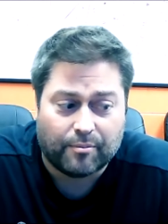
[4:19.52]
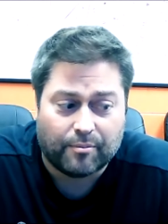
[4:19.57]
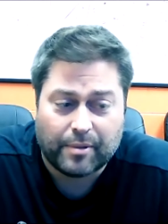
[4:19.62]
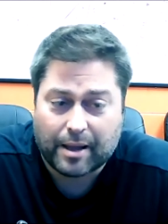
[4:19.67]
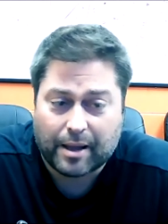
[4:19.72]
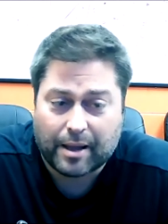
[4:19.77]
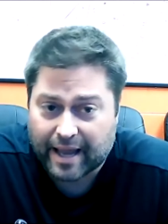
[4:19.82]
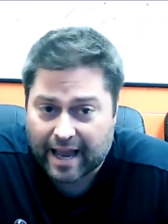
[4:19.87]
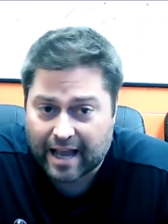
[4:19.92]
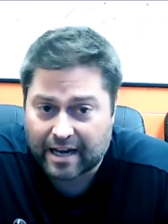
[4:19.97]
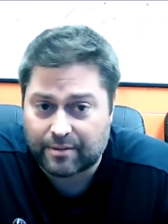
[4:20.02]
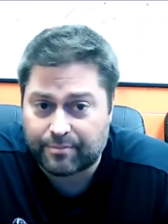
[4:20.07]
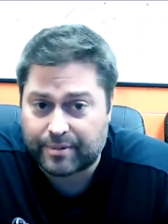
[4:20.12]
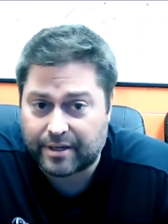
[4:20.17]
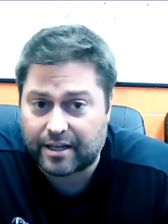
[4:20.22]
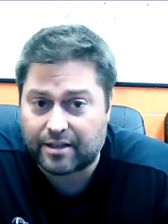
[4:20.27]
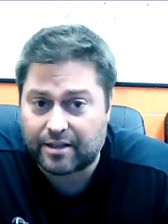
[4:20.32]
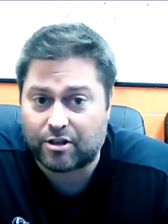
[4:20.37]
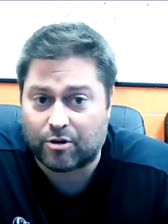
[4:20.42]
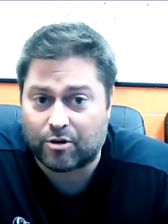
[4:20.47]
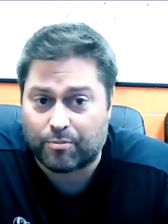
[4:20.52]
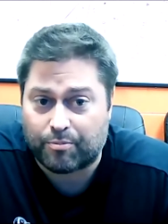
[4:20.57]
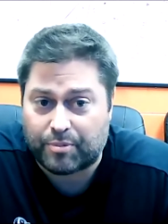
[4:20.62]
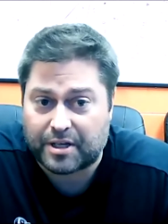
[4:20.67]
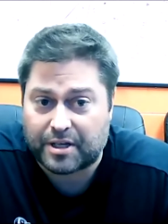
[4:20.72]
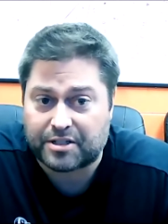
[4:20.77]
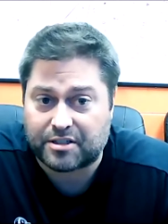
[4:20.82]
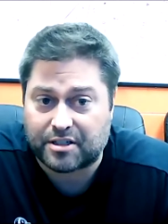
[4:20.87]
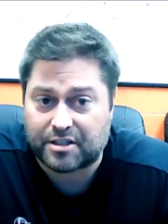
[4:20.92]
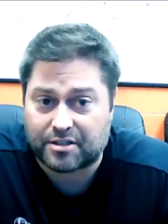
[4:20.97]
maybe had to be in their
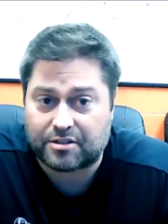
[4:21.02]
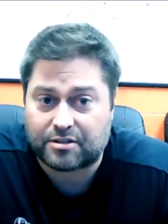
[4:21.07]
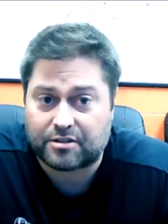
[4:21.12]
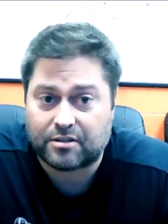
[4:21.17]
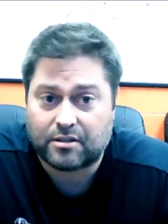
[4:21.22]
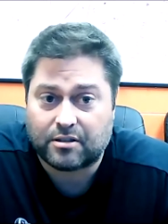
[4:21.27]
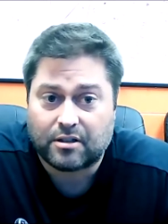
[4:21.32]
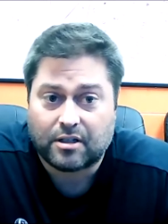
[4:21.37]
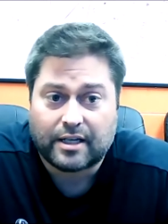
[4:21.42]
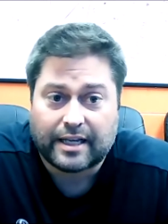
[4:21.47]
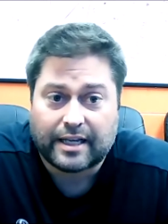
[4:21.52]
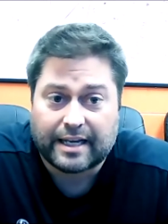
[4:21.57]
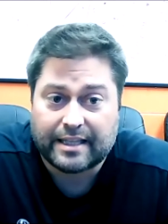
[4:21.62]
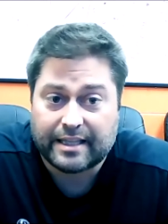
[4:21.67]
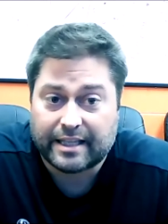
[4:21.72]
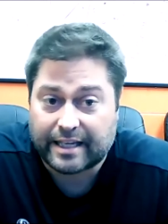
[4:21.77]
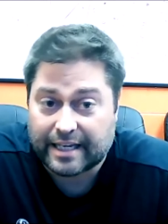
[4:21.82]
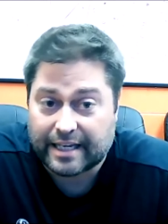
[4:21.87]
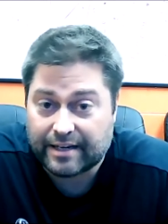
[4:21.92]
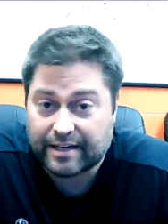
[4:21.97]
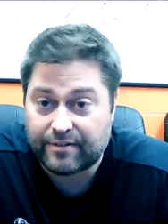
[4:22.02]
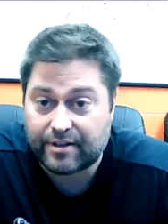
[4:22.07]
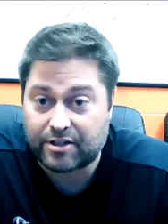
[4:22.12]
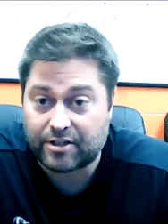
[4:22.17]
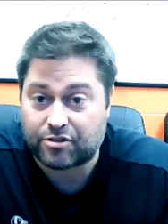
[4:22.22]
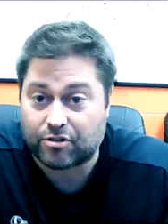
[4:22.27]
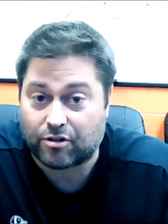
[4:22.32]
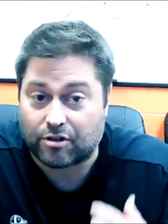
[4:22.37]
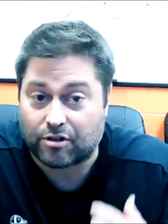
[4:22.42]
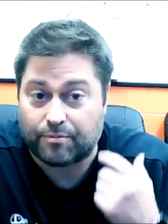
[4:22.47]
business in the
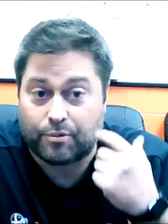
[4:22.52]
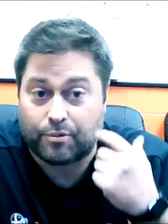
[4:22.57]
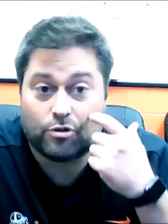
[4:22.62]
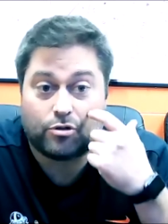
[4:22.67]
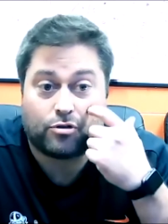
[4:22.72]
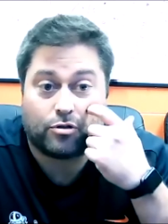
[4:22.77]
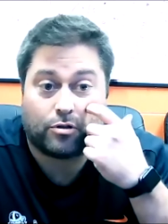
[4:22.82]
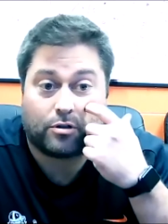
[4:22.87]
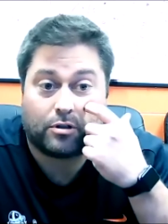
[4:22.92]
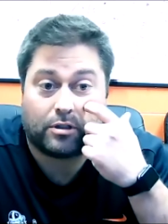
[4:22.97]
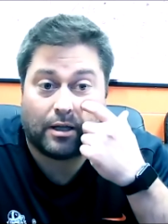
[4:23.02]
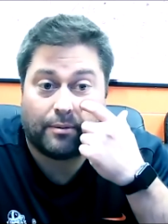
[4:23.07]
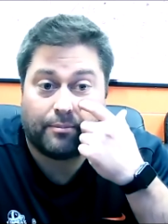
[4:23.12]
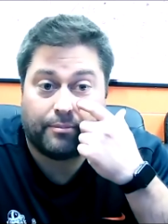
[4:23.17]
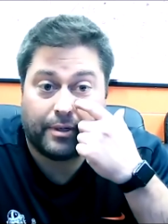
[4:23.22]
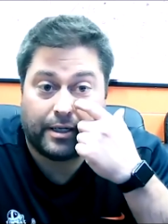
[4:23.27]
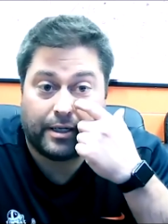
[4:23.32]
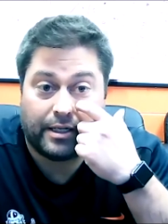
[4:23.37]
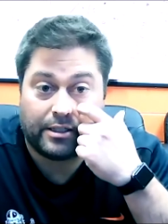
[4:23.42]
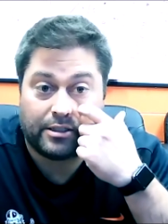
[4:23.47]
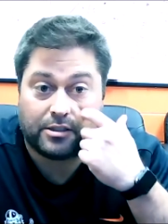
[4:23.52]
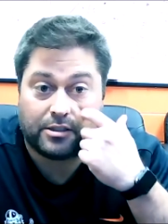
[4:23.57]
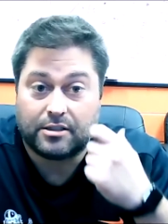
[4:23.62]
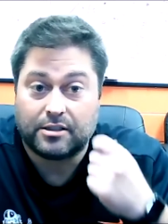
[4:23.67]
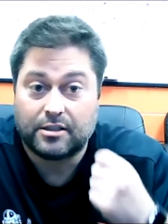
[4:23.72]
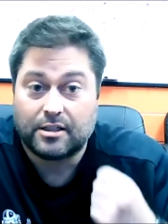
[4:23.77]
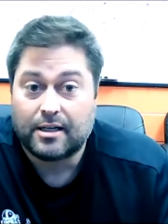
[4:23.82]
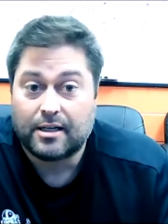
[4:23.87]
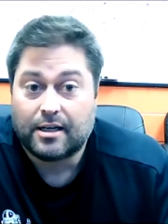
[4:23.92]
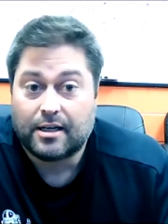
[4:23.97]
evenings during the booster club meetings.
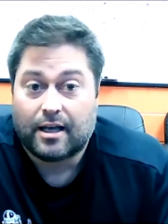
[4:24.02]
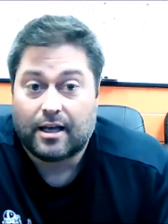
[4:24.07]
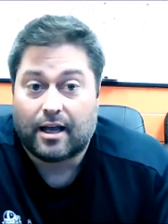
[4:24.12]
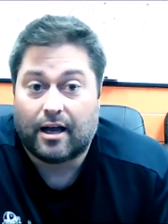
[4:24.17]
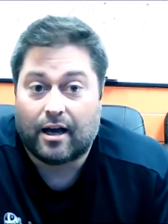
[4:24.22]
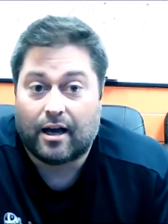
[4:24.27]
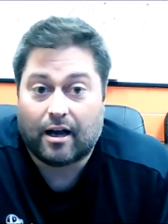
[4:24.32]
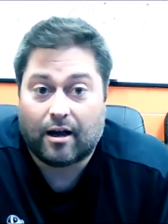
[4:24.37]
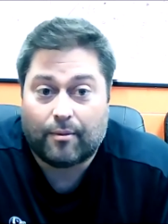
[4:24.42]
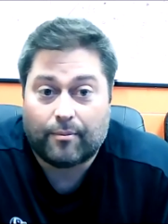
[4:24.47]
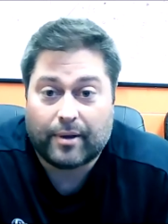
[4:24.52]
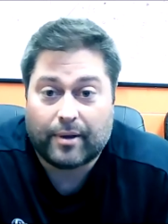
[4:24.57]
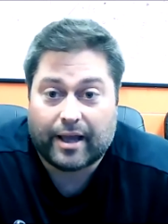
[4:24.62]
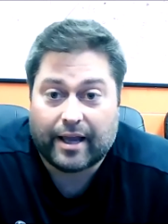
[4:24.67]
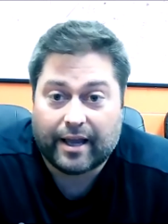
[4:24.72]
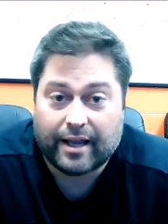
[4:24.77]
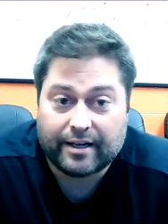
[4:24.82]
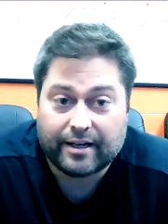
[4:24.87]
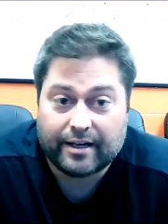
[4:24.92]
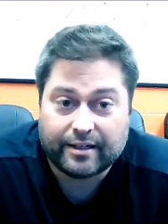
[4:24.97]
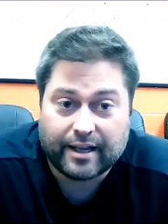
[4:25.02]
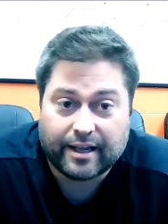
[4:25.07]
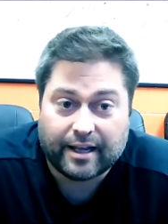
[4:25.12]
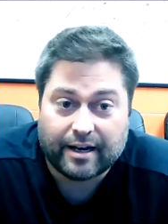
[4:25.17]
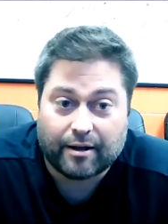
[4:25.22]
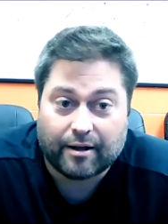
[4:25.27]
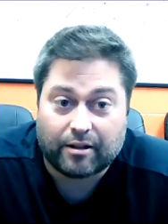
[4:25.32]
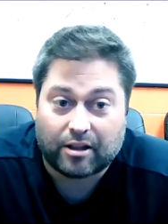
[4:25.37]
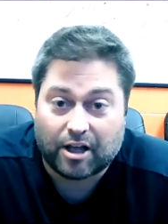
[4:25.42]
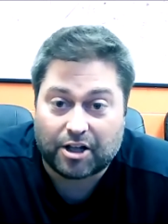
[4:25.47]
And
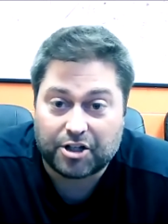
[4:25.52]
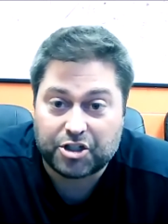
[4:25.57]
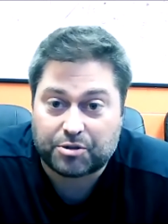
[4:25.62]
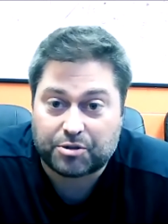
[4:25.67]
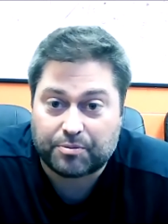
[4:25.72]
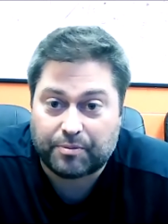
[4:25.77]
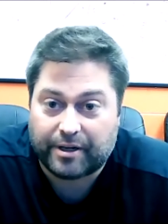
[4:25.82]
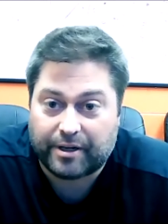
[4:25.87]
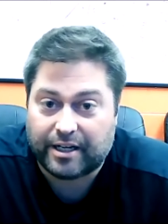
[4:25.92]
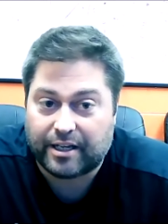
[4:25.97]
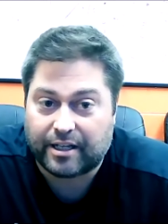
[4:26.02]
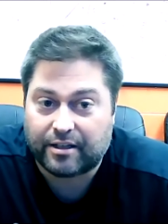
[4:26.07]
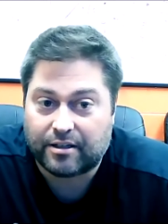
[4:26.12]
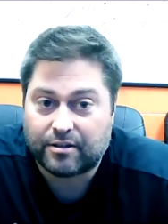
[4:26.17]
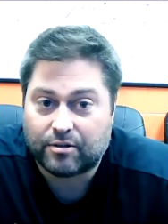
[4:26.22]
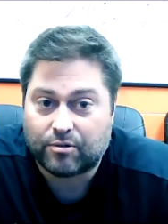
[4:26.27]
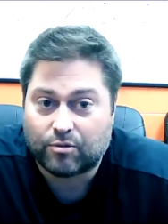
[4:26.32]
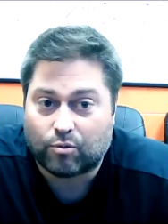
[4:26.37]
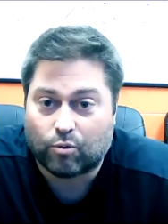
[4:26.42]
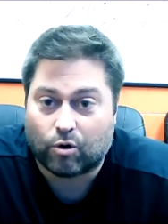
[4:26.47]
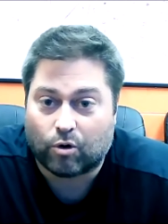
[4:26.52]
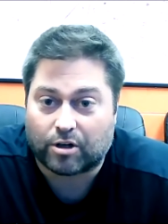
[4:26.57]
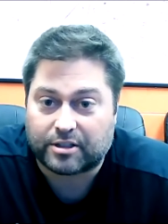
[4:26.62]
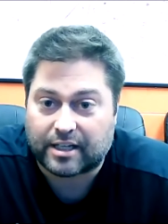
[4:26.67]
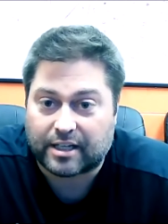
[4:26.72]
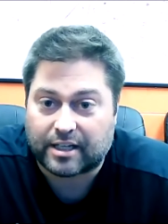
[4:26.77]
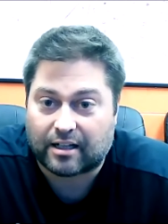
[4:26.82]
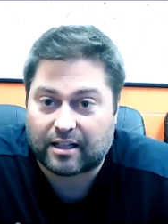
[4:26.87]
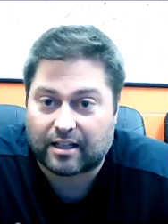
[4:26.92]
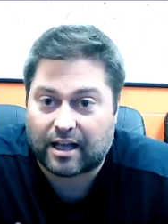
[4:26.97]
a lunch meeting
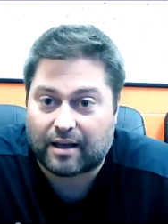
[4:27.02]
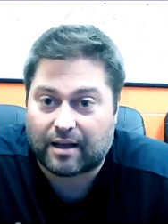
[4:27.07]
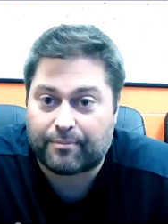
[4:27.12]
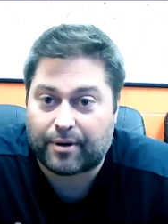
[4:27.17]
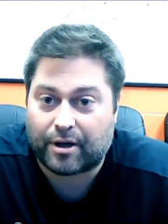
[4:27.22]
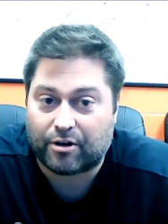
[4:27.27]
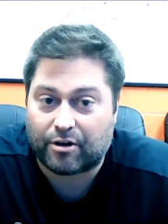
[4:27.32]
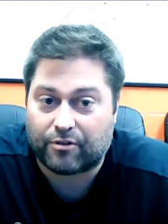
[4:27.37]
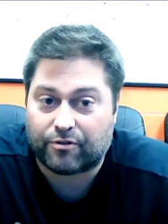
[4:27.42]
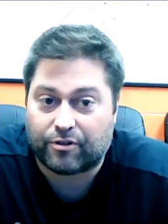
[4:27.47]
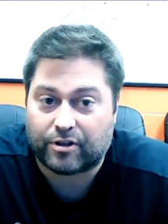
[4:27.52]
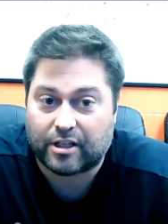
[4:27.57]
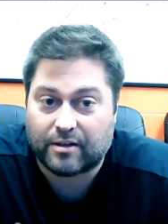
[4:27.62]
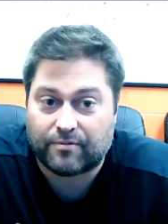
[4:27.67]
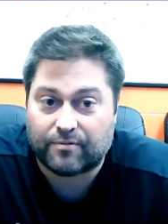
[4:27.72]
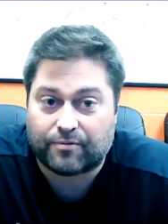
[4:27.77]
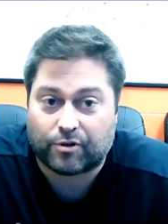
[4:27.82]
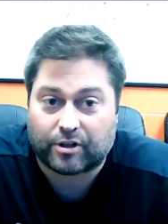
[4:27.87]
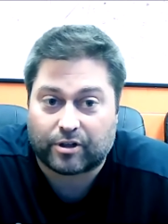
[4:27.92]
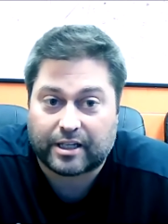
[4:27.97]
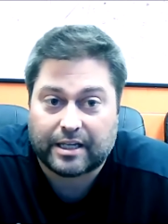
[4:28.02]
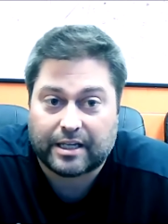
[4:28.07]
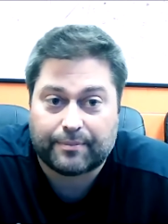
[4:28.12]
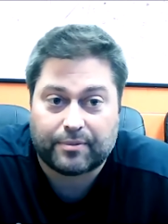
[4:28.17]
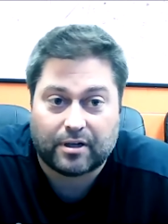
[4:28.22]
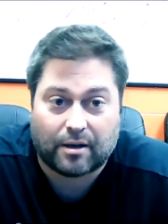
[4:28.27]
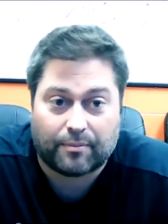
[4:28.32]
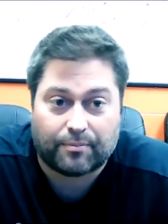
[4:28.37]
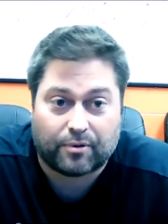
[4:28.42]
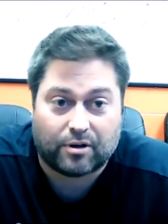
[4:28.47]
worked out a lot better for them for
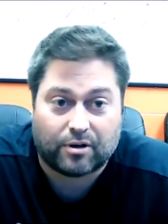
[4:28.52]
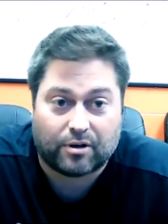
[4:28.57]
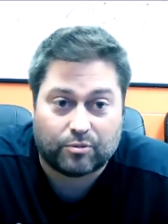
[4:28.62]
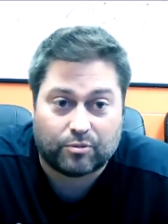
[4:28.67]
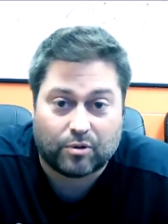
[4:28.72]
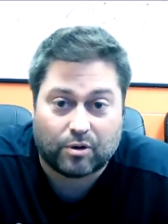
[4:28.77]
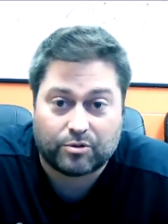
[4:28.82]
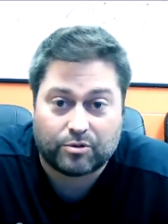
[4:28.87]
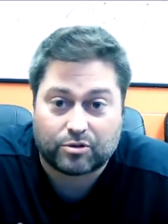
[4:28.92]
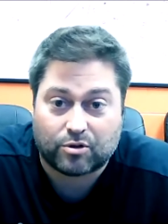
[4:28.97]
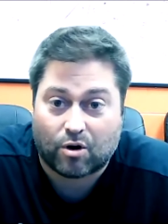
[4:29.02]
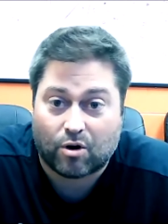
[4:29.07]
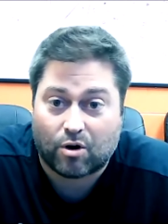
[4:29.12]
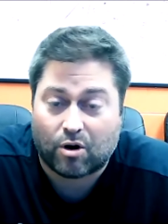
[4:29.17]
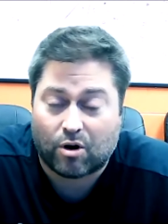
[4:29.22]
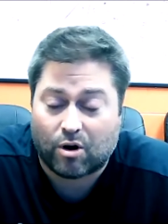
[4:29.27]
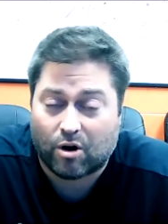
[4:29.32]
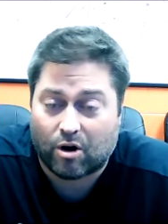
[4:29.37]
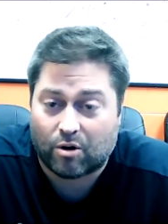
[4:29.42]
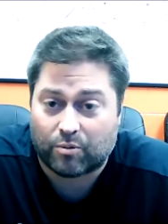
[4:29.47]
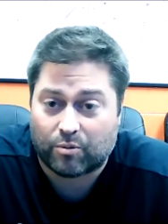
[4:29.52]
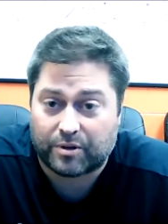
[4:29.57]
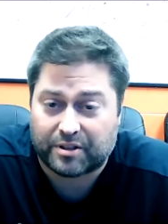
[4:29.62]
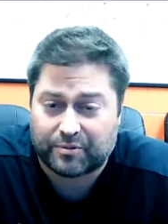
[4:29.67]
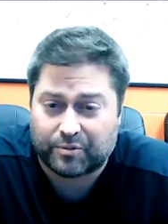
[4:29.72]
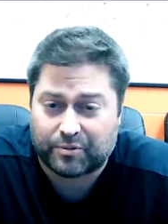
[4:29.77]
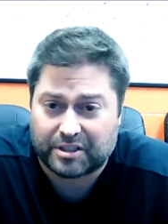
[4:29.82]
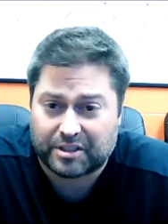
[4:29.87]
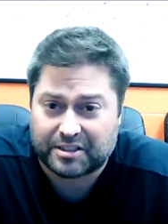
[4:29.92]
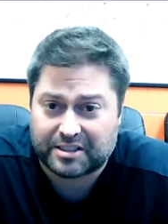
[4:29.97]
keeping up on what was going on with
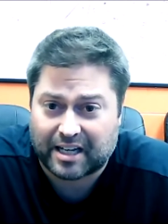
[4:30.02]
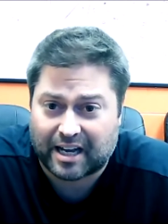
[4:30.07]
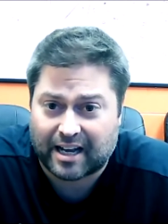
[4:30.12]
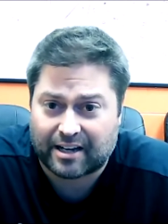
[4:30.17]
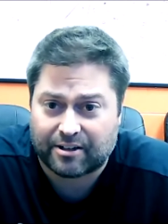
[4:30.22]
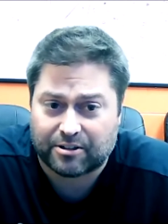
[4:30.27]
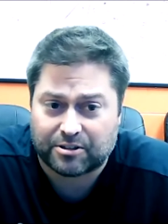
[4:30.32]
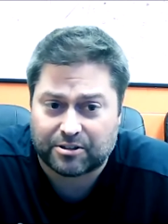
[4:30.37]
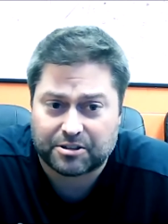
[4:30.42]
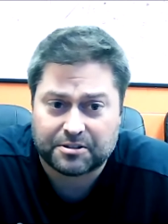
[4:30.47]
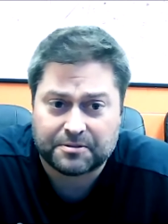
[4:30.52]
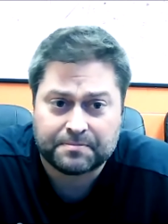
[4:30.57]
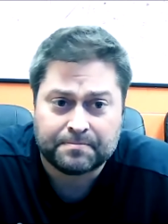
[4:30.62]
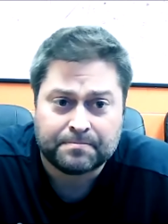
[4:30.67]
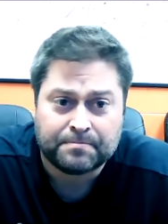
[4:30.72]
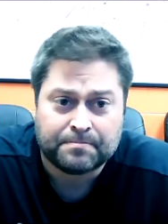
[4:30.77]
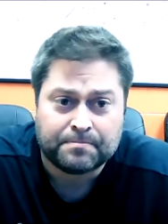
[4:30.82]
the Tigers.